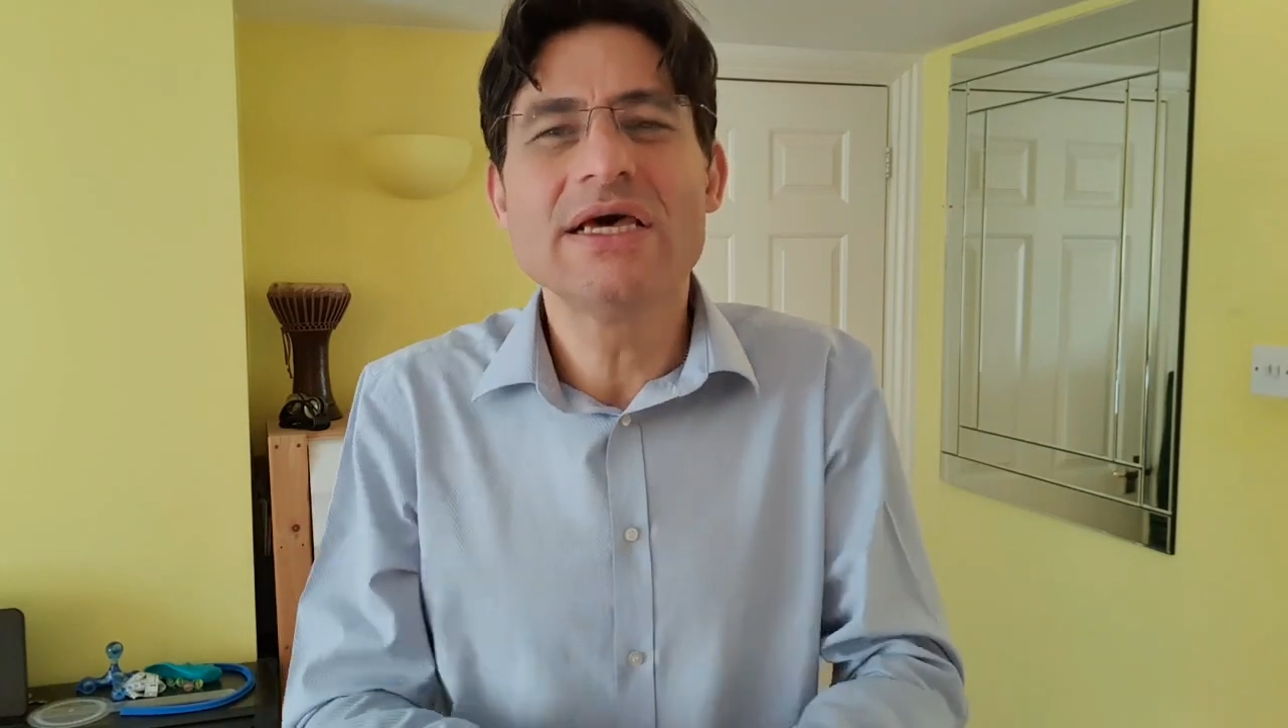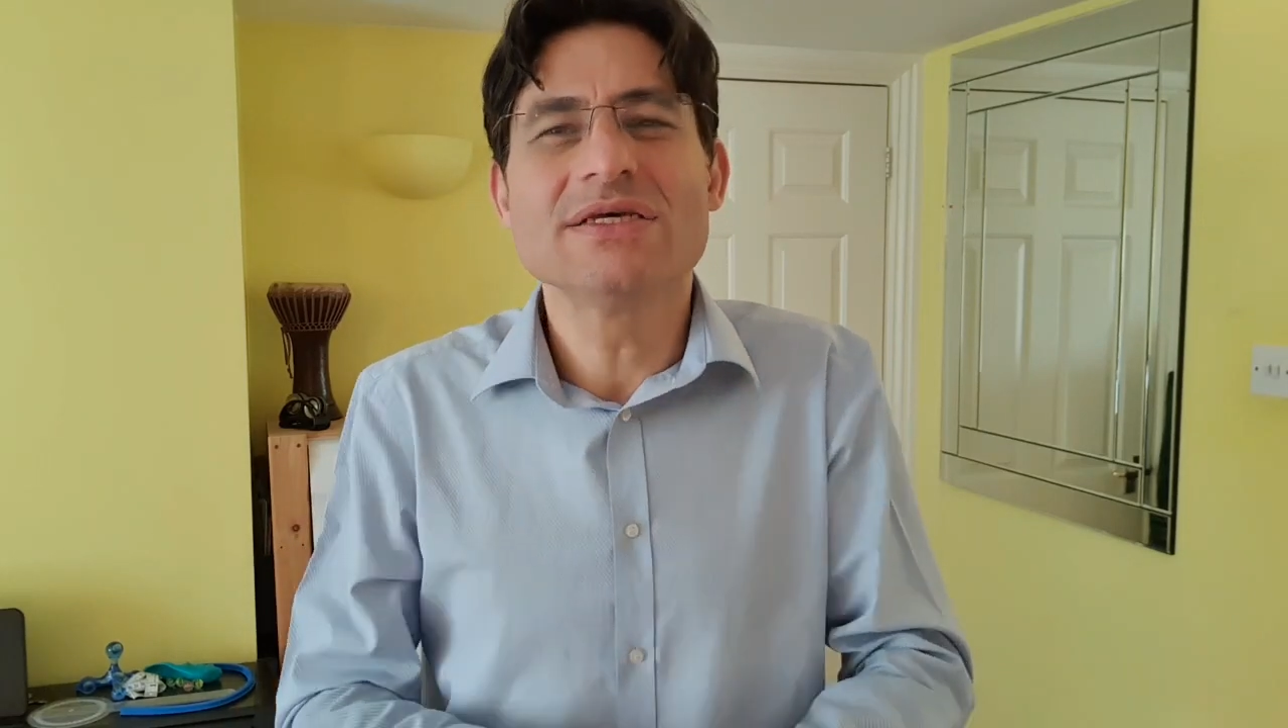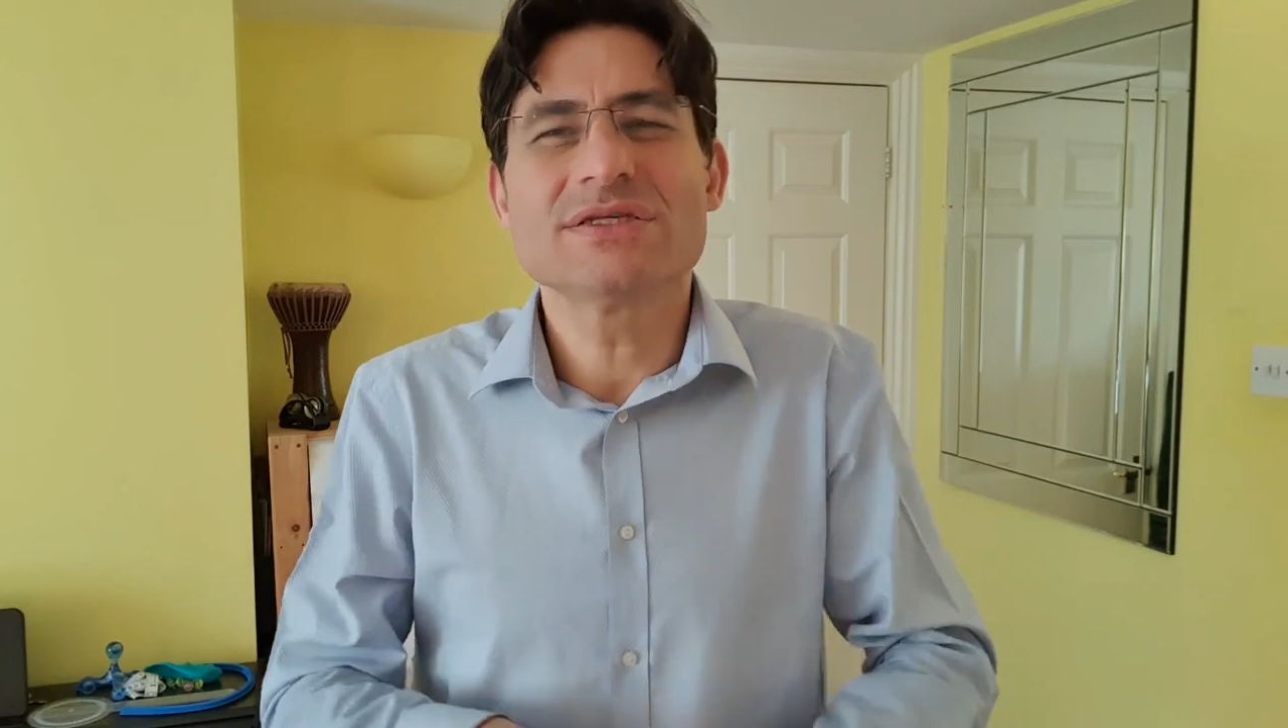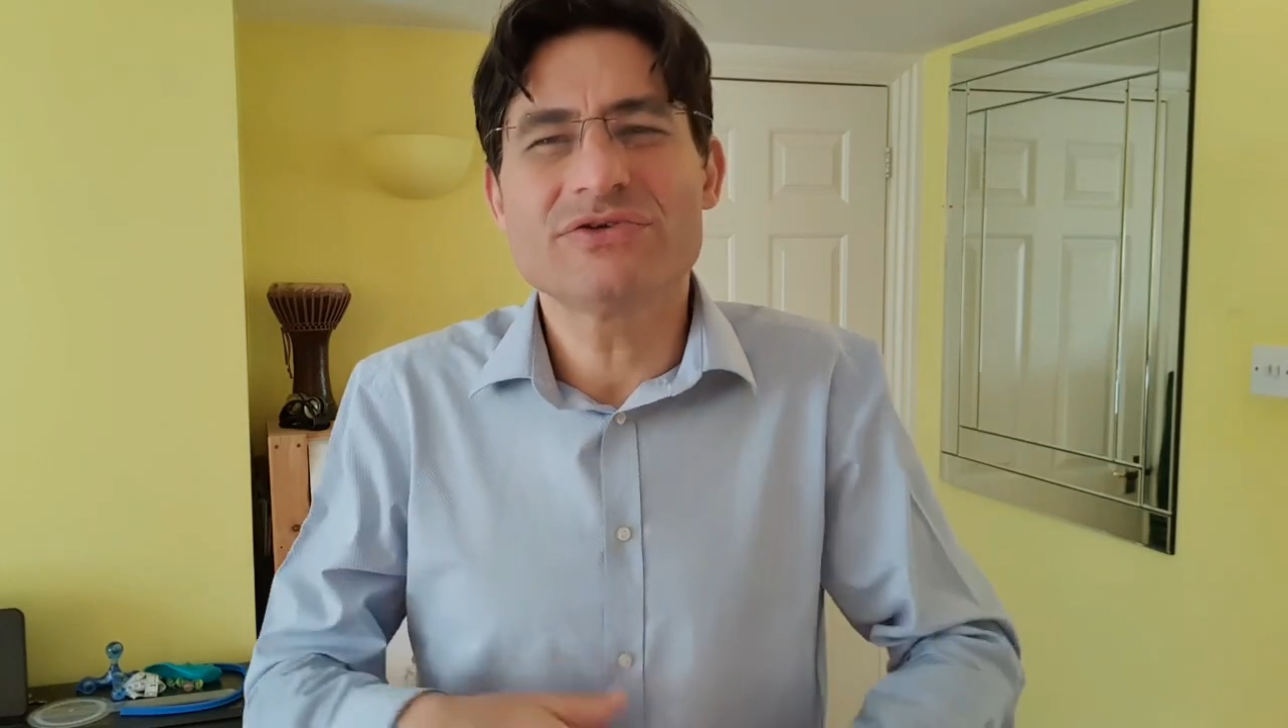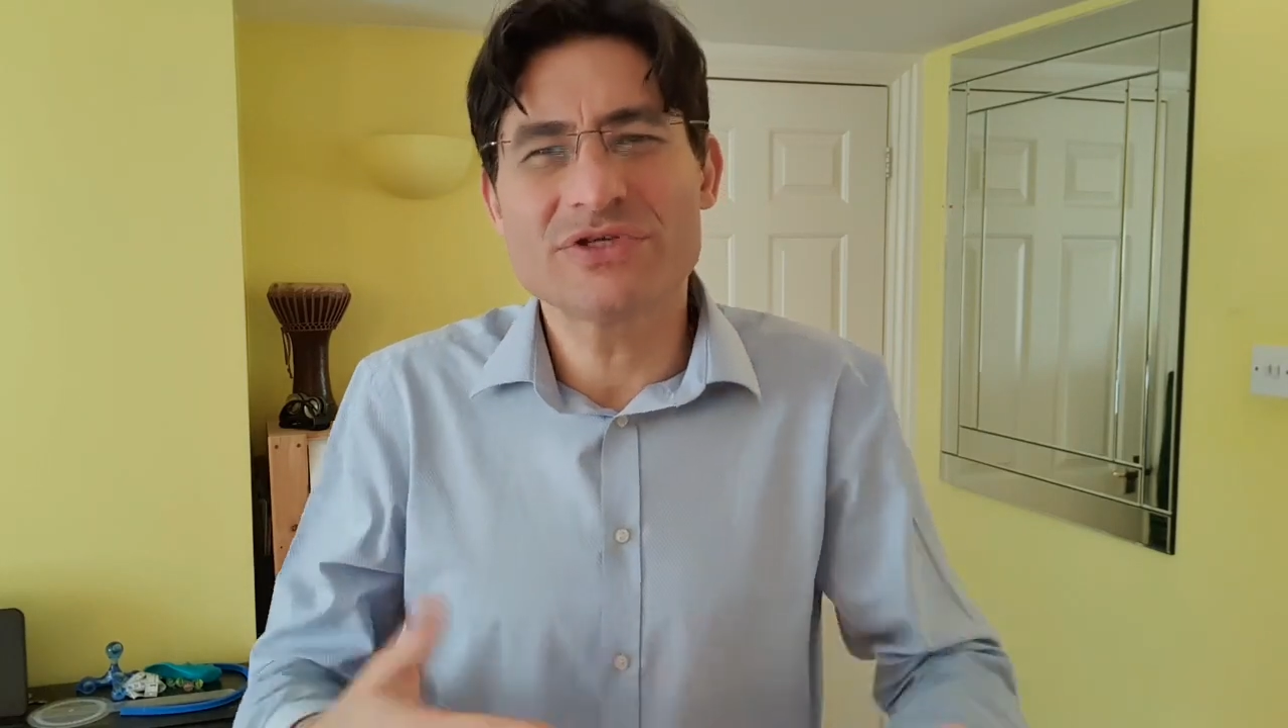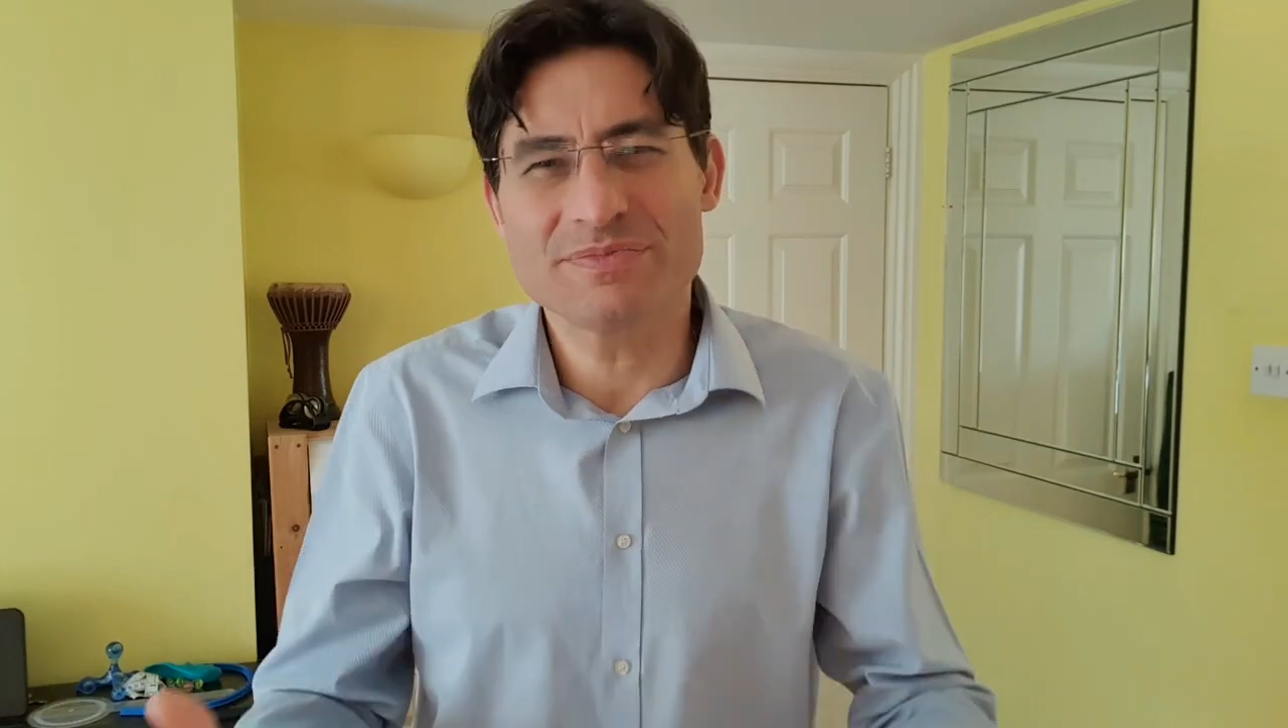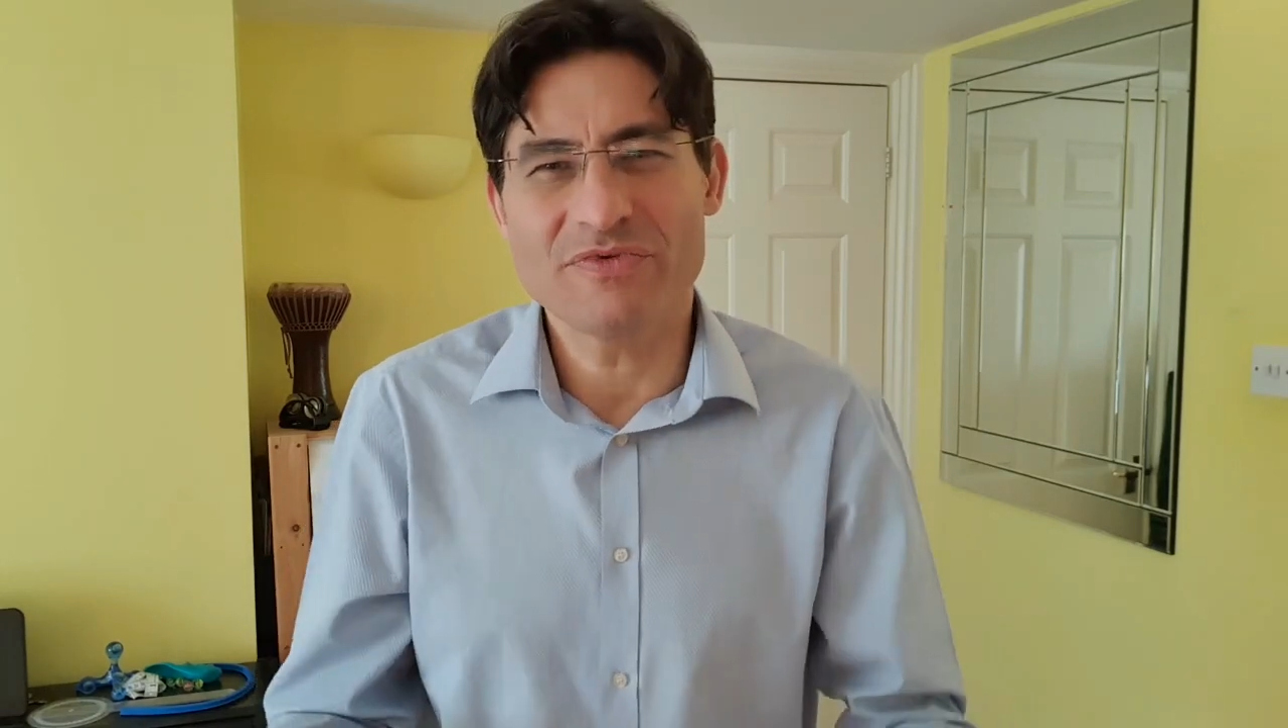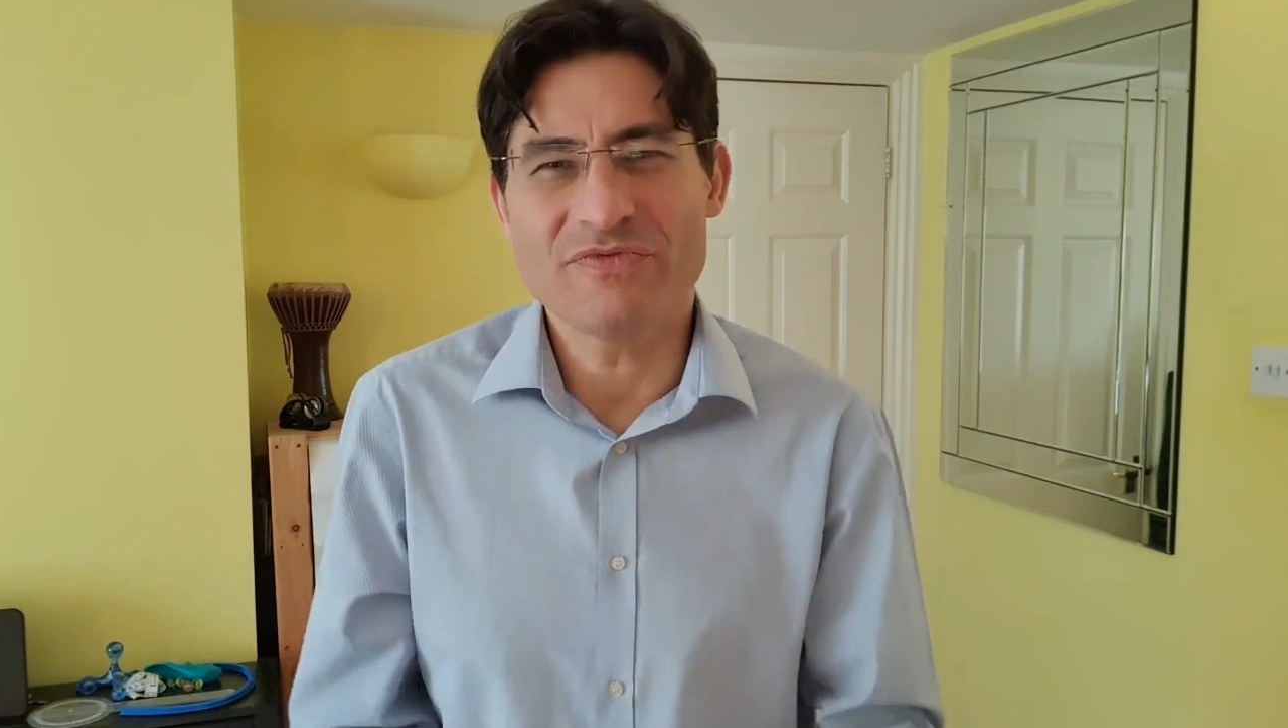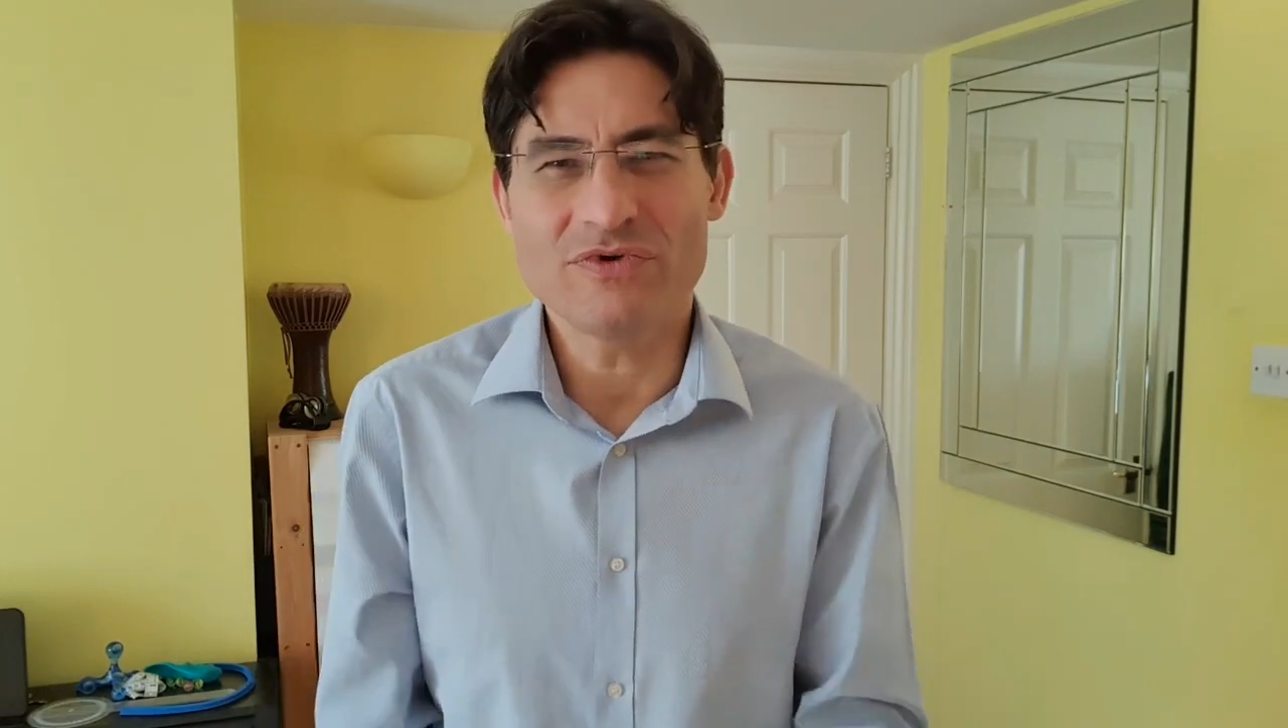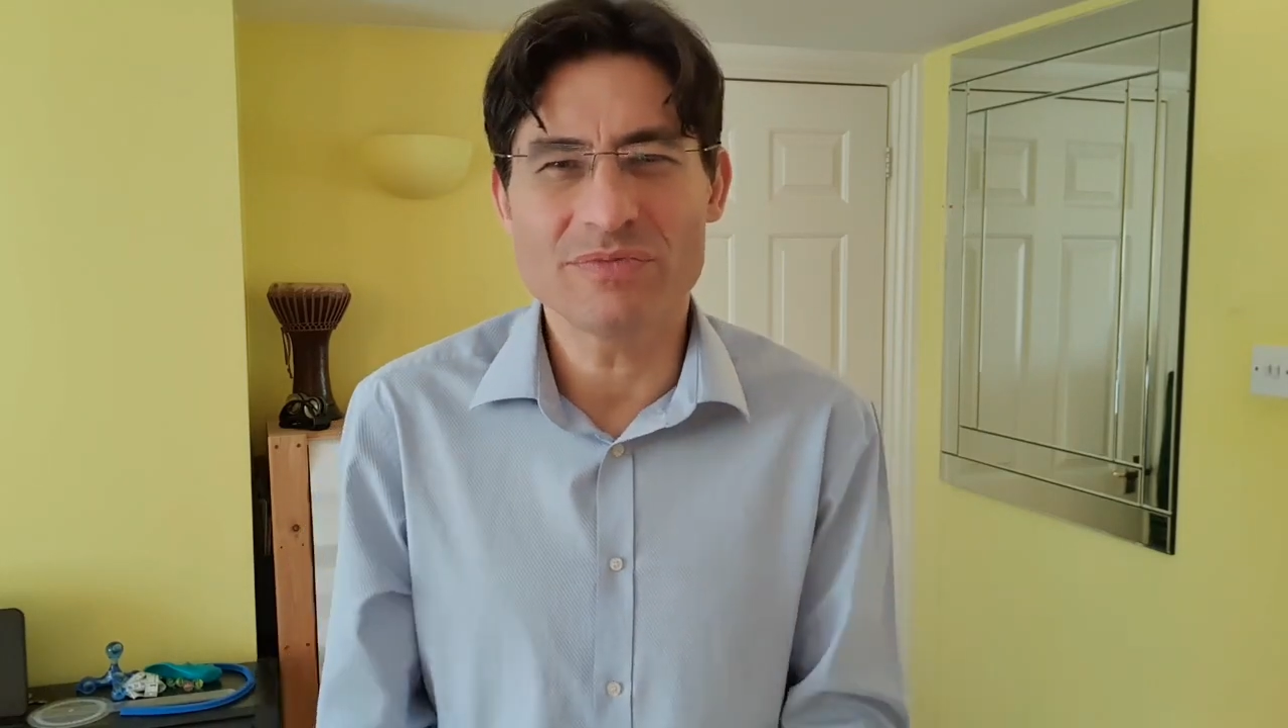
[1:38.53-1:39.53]
so just
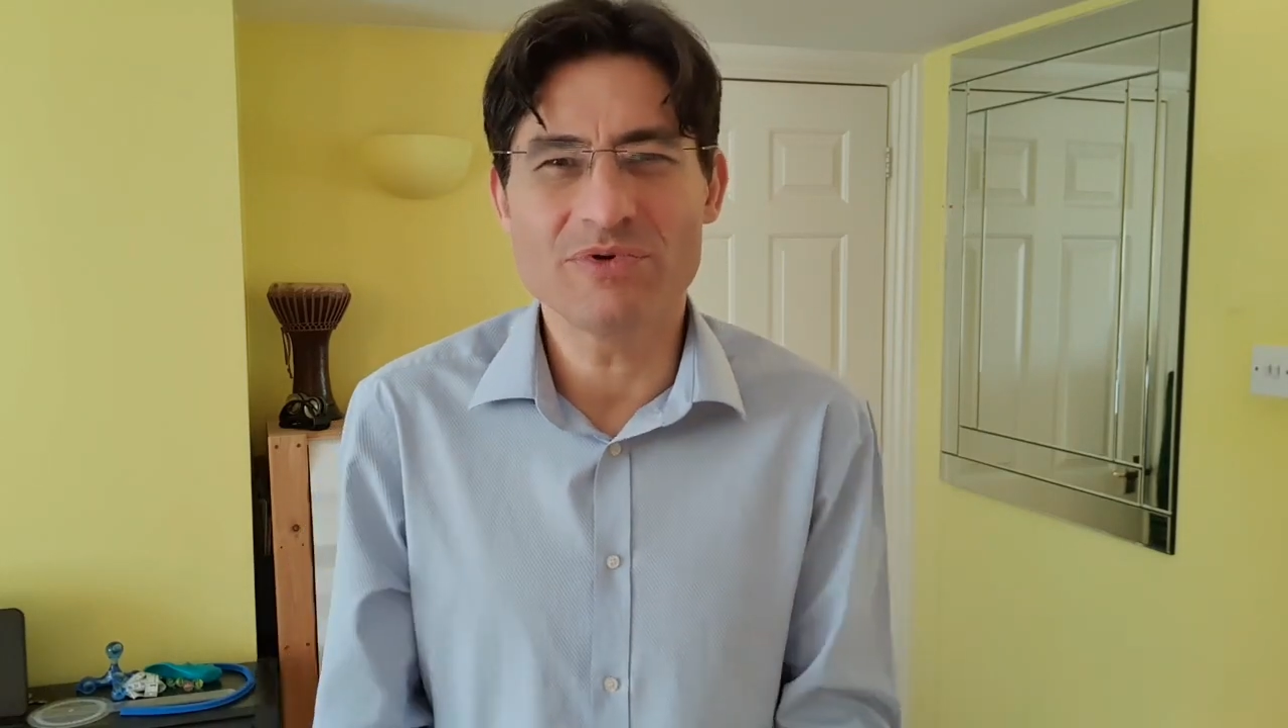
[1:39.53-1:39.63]
before a